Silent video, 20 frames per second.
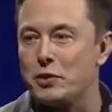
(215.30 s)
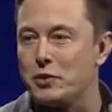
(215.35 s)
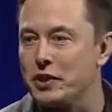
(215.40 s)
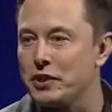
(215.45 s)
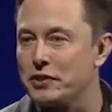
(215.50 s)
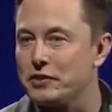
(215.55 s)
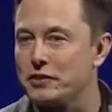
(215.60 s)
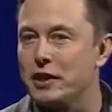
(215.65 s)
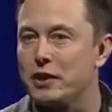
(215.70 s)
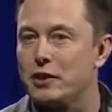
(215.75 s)

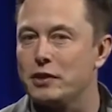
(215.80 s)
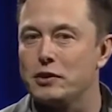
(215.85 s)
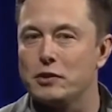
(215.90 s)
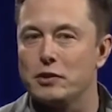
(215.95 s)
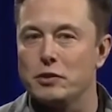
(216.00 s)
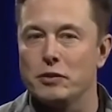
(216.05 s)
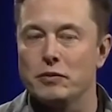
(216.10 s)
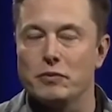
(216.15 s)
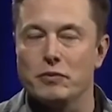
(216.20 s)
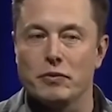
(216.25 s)
stock
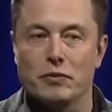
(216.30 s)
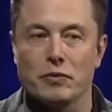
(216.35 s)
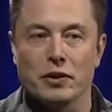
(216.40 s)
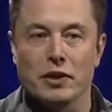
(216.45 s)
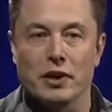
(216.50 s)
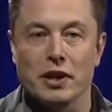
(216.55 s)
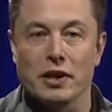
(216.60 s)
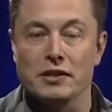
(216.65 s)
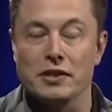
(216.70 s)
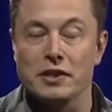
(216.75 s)
rather than
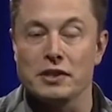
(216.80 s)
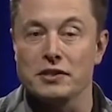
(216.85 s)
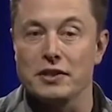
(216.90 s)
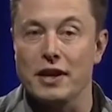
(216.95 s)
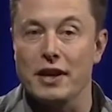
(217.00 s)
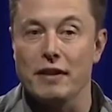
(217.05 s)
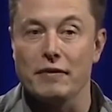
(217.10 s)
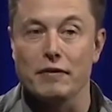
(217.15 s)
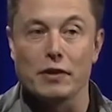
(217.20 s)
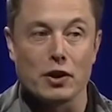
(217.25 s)
a simple
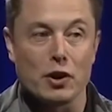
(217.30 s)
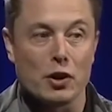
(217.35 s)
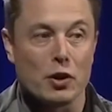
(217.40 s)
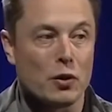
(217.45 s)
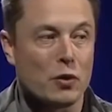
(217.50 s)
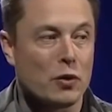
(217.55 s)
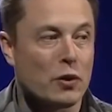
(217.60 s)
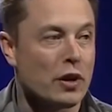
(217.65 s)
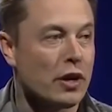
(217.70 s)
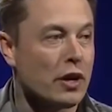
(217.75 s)
auto
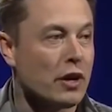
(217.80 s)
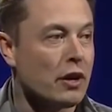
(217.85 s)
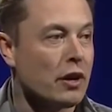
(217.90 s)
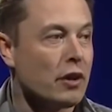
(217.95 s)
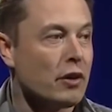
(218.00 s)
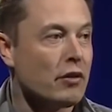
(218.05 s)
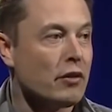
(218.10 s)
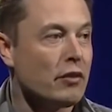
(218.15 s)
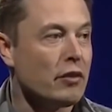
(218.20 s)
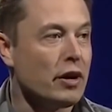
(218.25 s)
company.
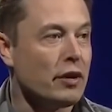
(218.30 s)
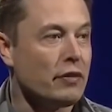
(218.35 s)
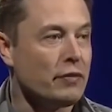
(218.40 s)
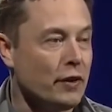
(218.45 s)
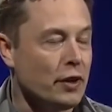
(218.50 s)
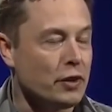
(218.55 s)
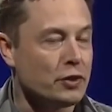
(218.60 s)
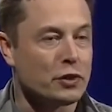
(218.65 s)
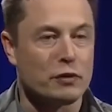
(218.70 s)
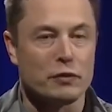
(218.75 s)

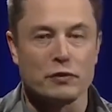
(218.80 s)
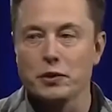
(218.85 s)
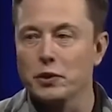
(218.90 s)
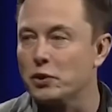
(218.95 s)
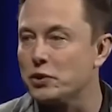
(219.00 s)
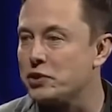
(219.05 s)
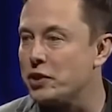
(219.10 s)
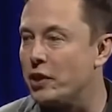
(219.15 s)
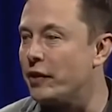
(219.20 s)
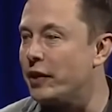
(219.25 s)
Its
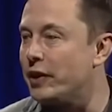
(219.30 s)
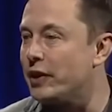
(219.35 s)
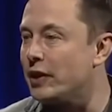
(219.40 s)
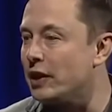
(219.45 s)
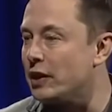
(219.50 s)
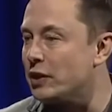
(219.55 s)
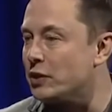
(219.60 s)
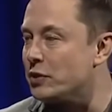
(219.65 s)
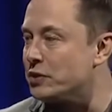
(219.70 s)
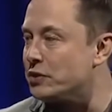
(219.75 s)
estimated
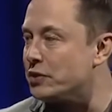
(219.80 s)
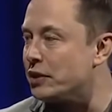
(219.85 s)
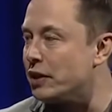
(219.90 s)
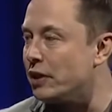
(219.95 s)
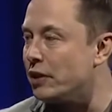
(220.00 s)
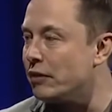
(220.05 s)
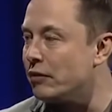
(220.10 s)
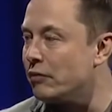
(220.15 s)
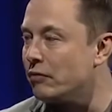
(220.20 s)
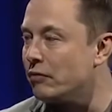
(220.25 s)
forward price